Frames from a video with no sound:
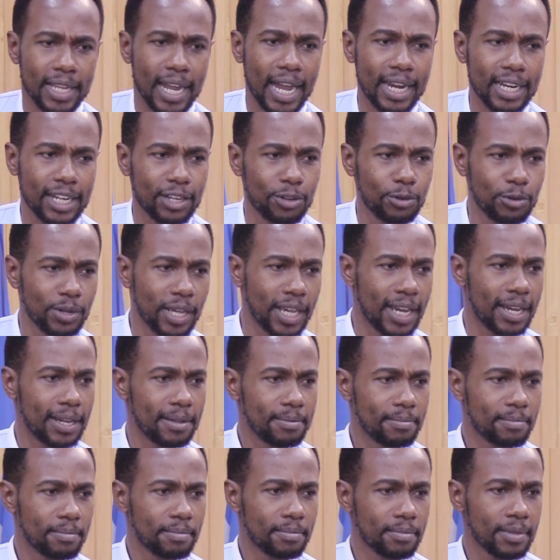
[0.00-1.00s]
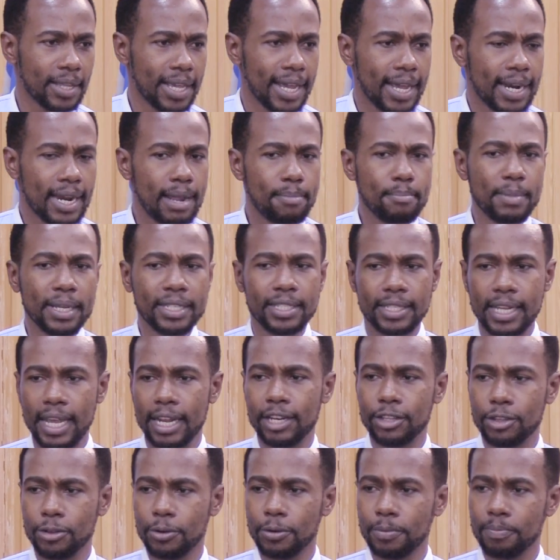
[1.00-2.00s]
Hallelujah. Let me
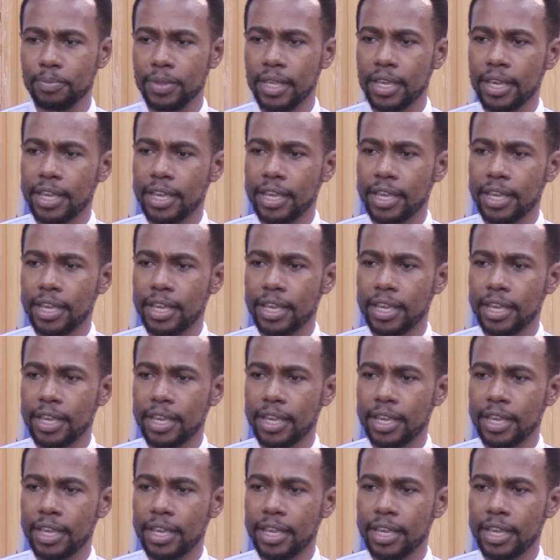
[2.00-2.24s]
tell you,